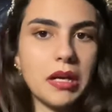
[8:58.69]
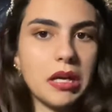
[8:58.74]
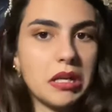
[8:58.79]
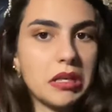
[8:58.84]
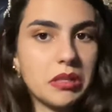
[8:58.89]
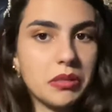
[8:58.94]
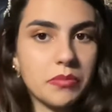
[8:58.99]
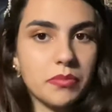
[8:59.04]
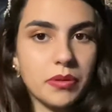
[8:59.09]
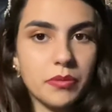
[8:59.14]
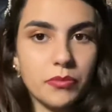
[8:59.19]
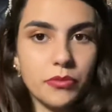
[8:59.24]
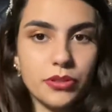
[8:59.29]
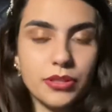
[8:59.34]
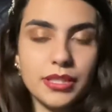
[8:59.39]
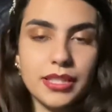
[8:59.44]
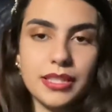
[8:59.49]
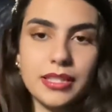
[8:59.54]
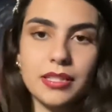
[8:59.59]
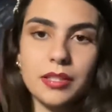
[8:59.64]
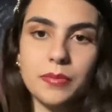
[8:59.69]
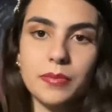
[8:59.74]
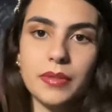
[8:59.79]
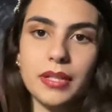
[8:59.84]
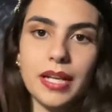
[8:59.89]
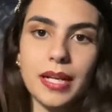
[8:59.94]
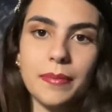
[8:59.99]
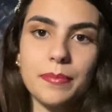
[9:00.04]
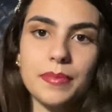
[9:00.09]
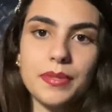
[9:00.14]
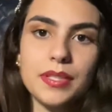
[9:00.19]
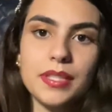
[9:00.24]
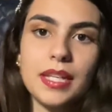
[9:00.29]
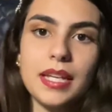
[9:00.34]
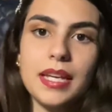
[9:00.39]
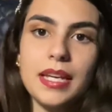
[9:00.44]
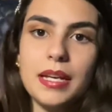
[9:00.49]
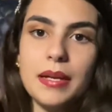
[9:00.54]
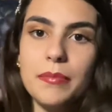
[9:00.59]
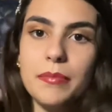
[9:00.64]
in a bit more detail perhaps.
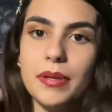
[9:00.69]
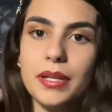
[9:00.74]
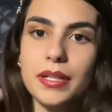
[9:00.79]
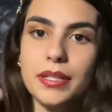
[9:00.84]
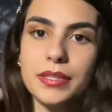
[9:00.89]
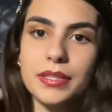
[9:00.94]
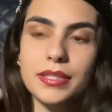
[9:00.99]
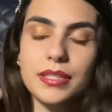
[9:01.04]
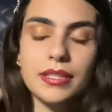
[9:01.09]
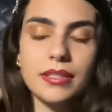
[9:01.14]
But